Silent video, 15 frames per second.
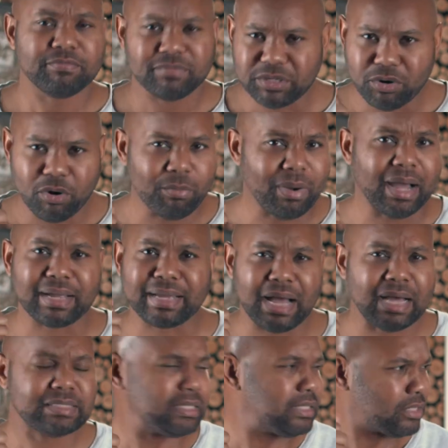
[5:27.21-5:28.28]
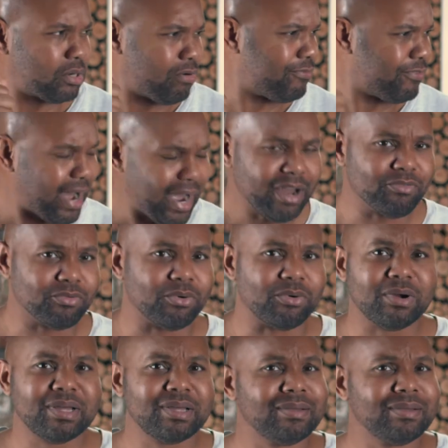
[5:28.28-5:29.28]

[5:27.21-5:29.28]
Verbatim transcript: you know, my content go viral.